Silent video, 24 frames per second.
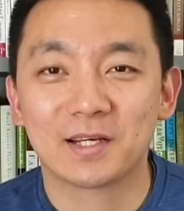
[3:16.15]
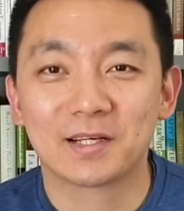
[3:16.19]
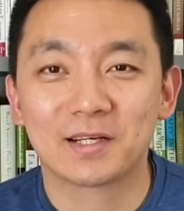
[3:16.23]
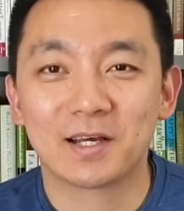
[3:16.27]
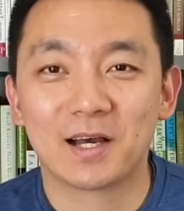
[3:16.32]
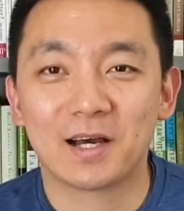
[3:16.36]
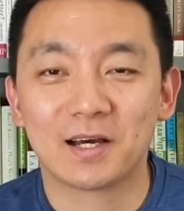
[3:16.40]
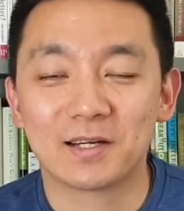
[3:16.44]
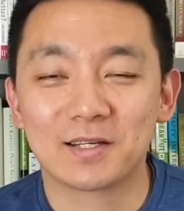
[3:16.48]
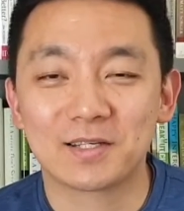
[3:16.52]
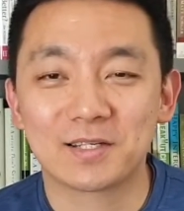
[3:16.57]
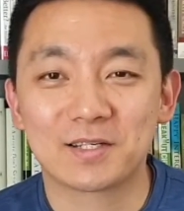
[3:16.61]

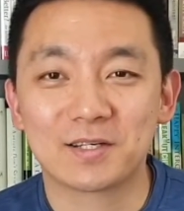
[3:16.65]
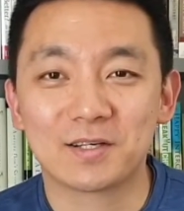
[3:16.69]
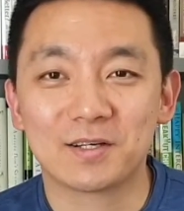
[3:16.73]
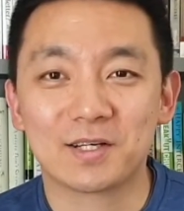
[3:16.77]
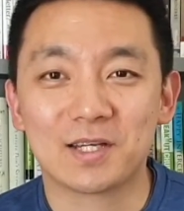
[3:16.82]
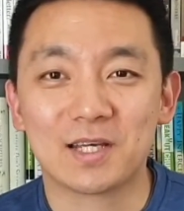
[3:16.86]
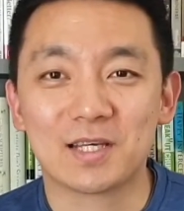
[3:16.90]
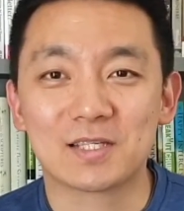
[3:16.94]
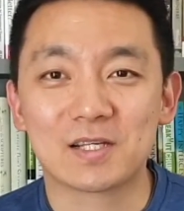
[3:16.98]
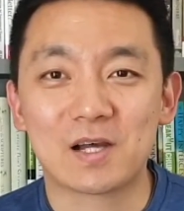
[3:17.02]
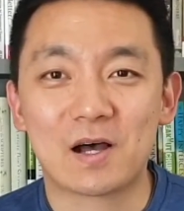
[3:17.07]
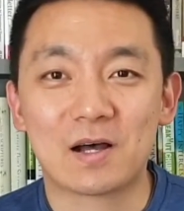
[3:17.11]
God is good.
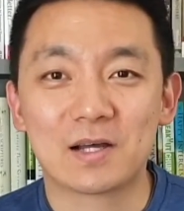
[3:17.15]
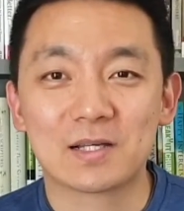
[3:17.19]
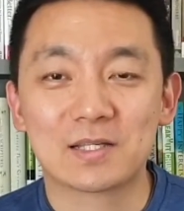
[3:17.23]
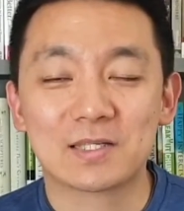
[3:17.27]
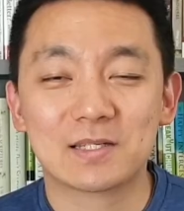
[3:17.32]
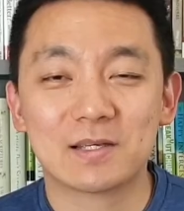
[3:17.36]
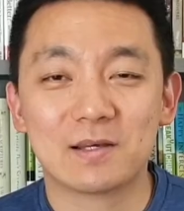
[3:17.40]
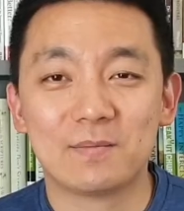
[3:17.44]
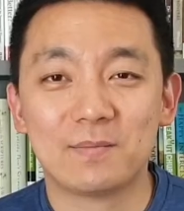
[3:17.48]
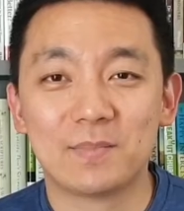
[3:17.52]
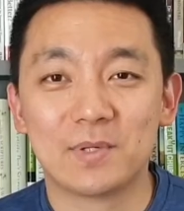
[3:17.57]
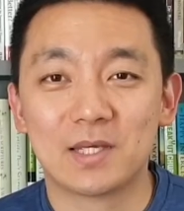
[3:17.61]
He's
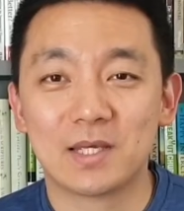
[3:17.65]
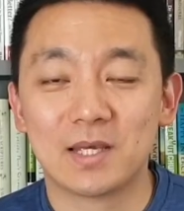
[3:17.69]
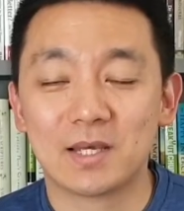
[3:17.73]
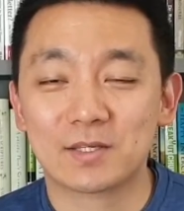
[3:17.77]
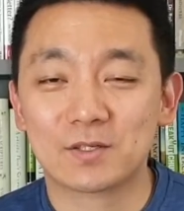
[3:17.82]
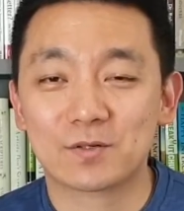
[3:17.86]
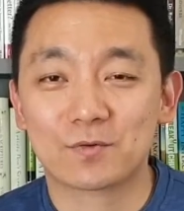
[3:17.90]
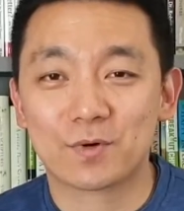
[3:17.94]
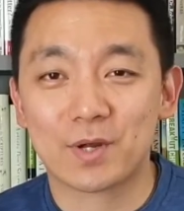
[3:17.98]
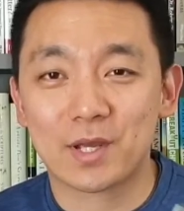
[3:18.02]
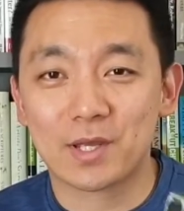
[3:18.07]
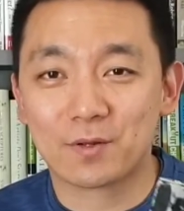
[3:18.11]
awesome. He
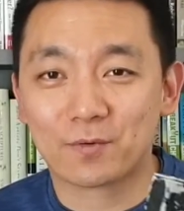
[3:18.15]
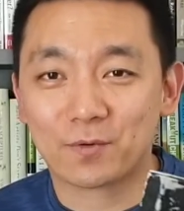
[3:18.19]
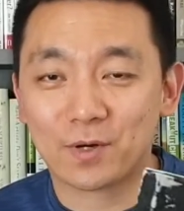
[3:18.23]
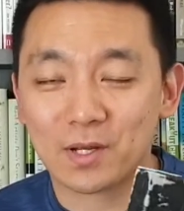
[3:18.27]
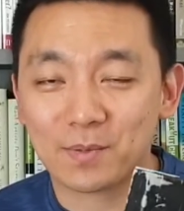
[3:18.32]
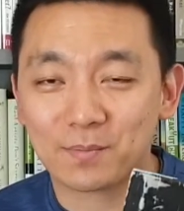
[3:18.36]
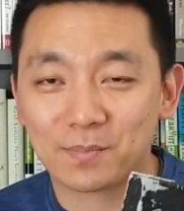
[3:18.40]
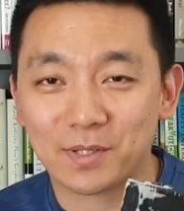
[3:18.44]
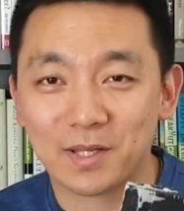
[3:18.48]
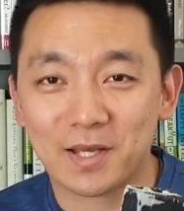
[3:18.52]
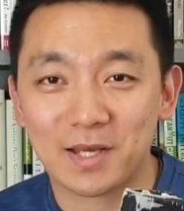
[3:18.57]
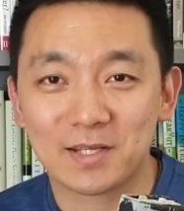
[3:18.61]
has great,
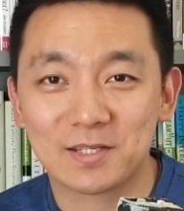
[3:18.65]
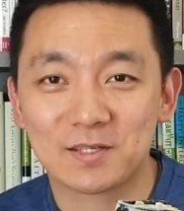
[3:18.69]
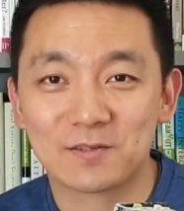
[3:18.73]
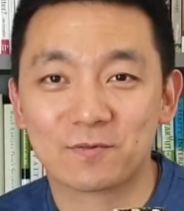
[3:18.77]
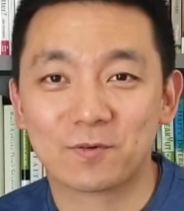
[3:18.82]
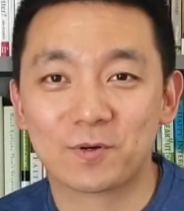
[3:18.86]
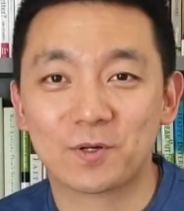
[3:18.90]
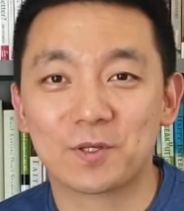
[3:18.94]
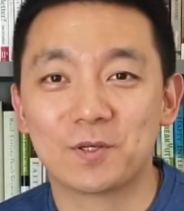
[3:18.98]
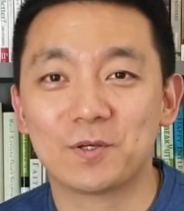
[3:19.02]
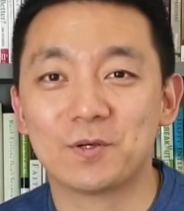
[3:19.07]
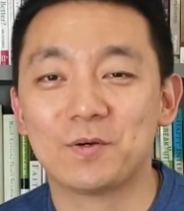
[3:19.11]
great plans
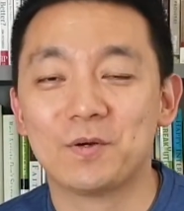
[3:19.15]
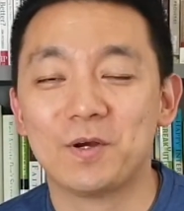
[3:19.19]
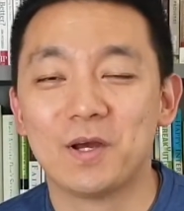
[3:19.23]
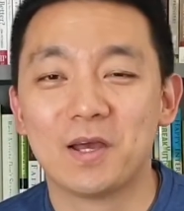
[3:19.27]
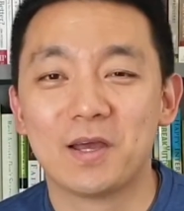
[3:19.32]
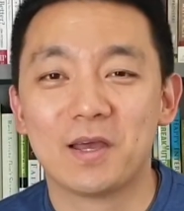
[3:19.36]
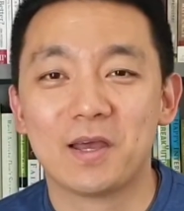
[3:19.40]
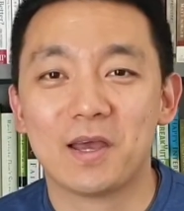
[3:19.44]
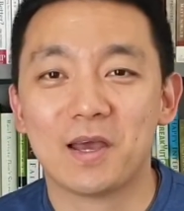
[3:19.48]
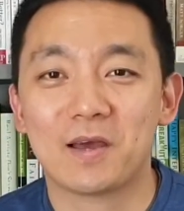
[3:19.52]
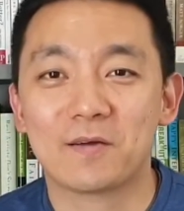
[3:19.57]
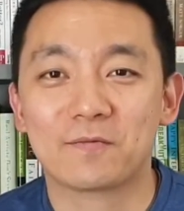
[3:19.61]
for you
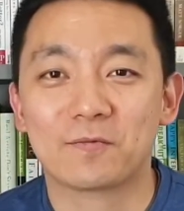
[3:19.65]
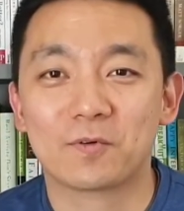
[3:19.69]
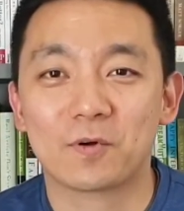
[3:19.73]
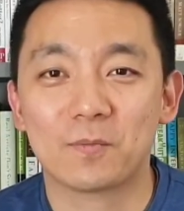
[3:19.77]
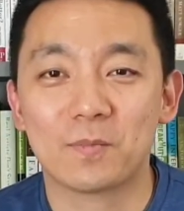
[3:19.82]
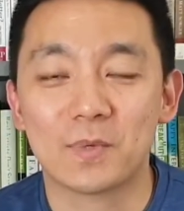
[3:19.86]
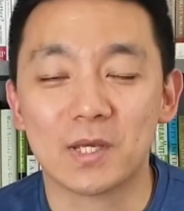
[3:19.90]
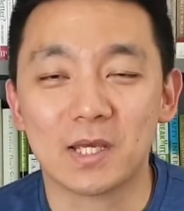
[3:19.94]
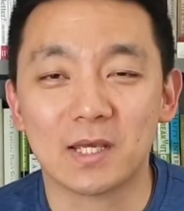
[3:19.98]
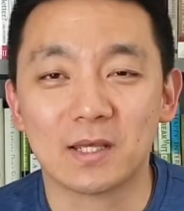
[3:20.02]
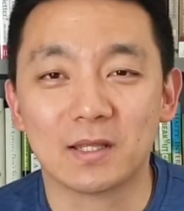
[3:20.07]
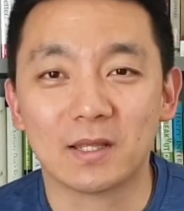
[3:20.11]
and for
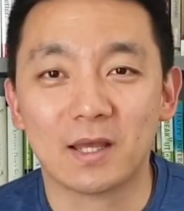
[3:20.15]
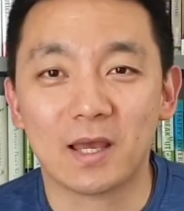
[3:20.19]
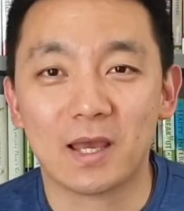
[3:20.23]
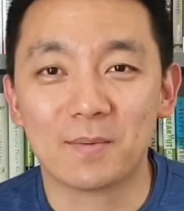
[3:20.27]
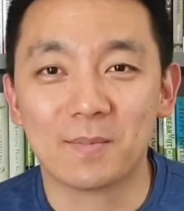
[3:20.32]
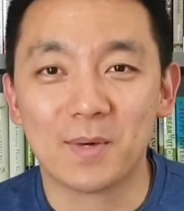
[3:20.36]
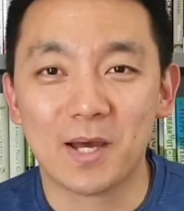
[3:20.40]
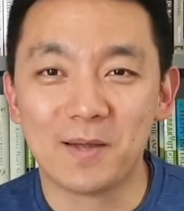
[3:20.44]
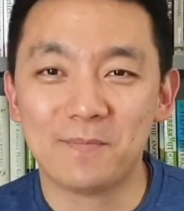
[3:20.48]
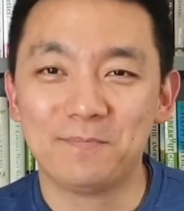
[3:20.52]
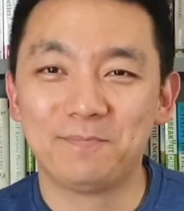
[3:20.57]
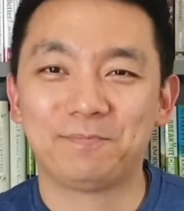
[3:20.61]
me.
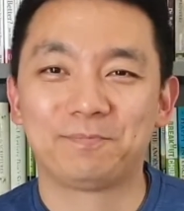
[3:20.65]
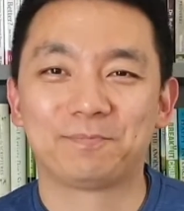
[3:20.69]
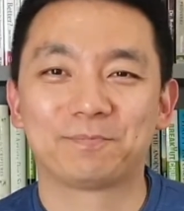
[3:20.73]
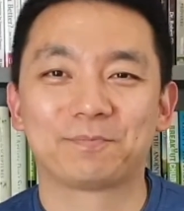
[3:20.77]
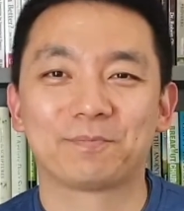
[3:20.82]
Amen?